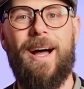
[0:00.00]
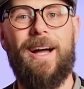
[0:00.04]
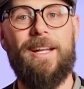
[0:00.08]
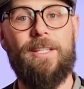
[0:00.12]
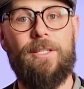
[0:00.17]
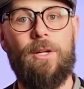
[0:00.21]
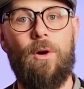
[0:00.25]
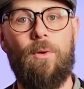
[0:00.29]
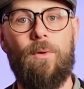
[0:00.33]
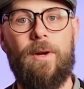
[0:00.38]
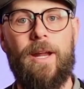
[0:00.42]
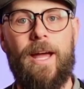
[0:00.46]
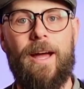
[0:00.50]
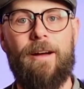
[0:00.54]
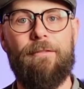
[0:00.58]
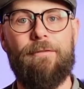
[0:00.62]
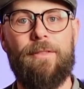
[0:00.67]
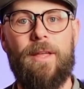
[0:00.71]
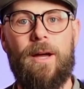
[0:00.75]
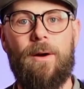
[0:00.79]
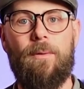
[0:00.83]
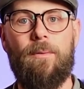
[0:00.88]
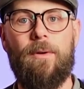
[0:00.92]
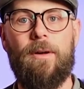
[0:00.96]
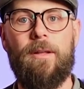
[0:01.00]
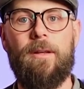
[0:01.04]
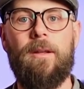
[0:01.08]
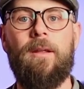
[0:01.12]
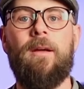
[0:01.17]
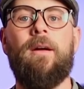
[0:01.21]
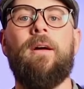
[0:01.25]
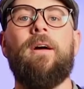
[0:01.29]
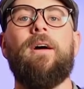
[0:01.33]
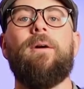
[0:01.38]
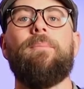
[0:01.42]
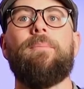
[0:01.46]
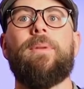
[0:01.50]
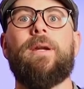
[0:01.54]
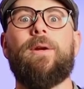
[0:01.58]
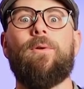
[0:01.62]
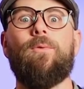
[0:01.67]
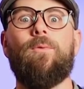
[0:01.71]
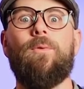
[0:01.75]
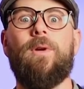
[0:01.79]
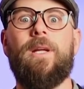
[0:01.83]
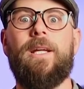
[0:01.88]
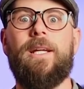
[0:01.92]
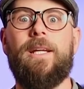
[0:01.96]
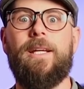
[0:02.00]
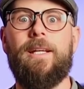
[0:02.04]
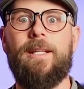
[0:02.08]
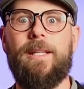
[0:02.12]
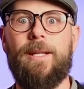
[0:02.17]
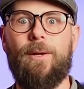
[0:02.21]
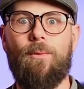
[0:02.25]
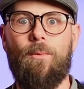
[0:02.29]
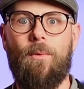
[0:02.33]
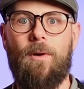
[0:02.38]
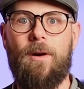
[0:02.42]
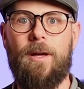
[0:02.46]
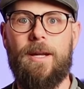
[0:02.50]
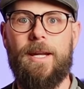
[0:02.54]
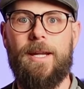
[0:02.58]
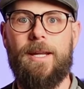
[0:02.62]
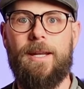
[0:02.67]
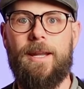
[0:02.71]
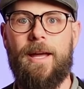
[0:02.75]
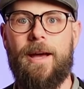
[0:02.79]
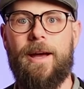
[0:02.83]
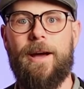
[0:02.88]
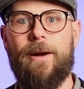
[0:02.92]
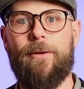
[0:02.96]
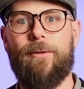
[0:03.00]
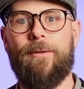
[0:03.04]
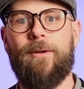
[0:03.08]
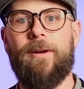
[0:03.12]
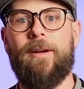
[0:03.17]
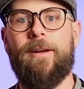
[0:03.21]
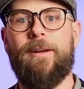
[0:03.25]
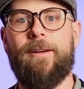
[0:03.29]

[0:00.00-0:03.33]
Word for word: I don't have that one, but I really want it now.